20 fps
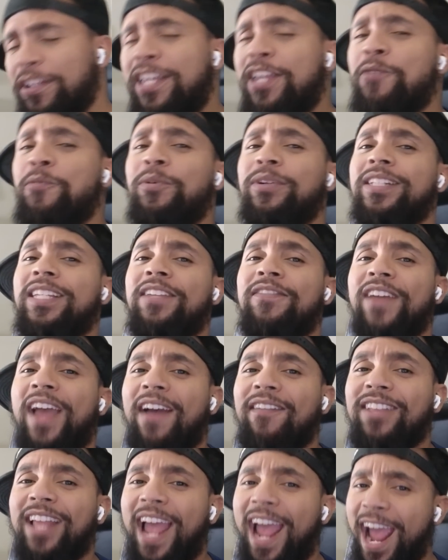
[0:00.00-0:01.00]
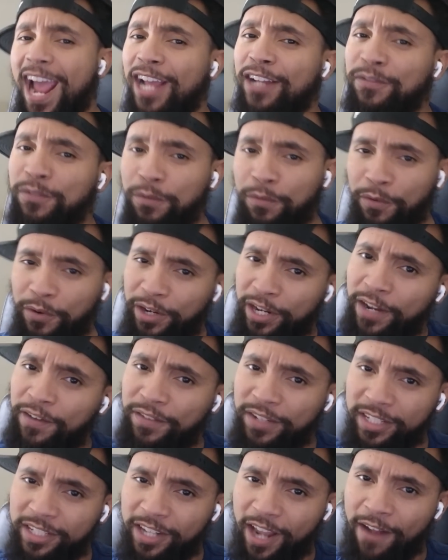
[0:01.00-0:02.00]
wouldn't even have to ask for
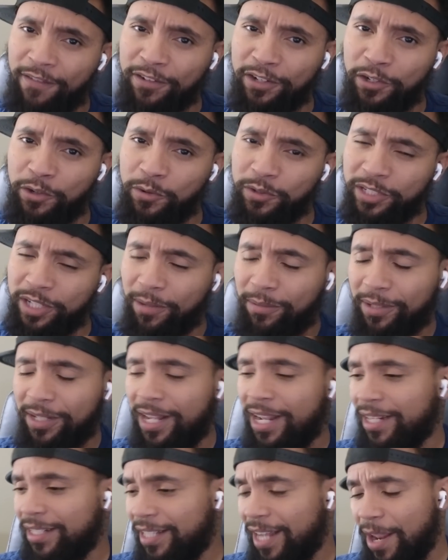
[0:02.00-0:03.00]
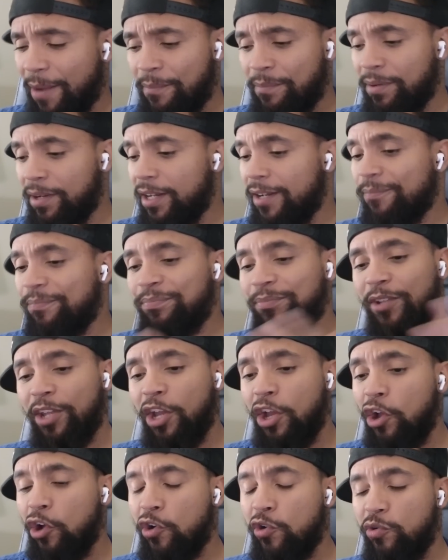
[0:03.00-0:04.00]
forgiveness after doing something like that. But
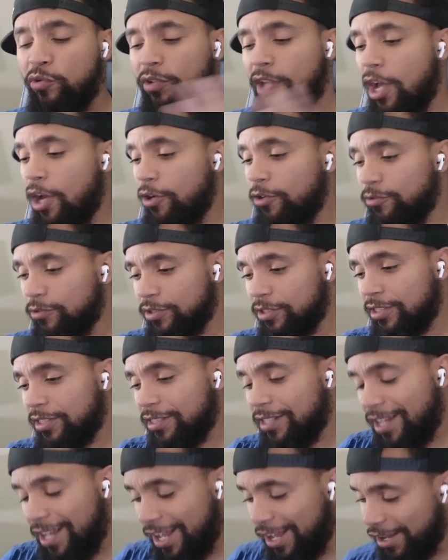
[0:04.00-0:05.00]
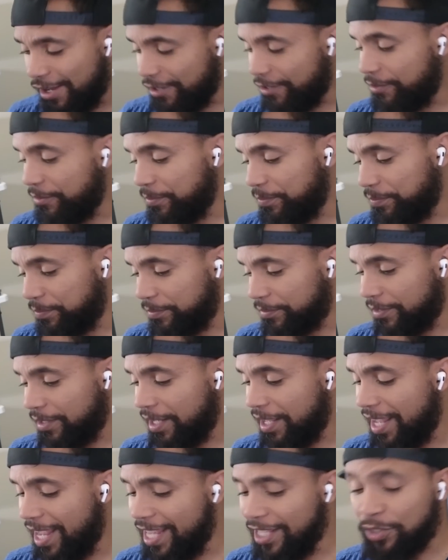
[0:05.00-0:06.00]
who knows?
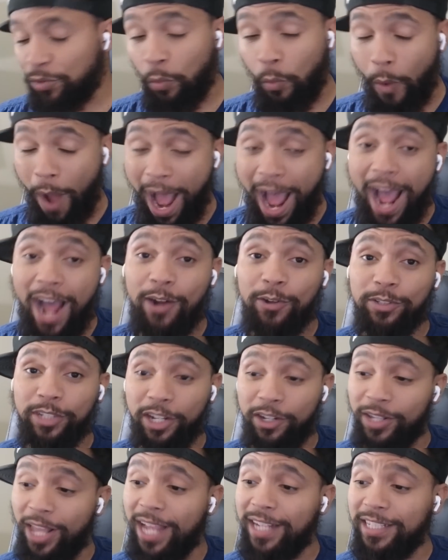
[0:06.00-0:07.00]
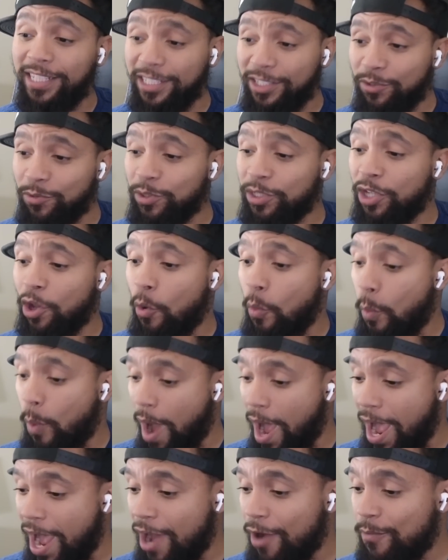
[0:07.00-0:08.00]
It's wild, though. Like, this was a
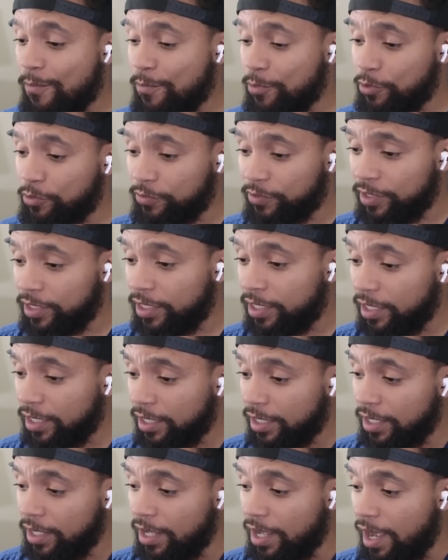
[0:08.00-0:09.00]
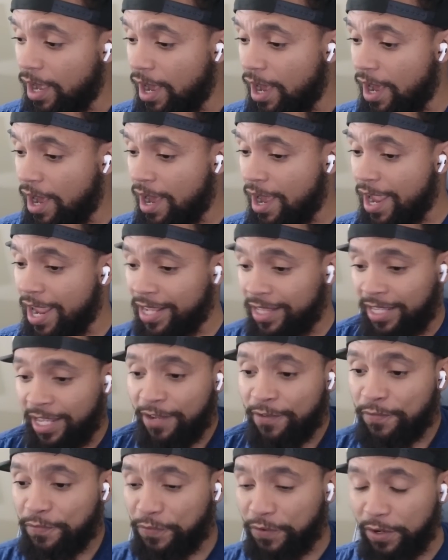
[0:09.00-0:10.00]
wild movie. It
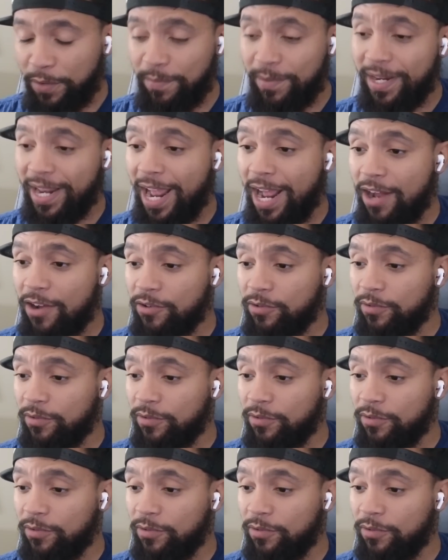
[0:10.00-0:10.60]
didn't freak me out.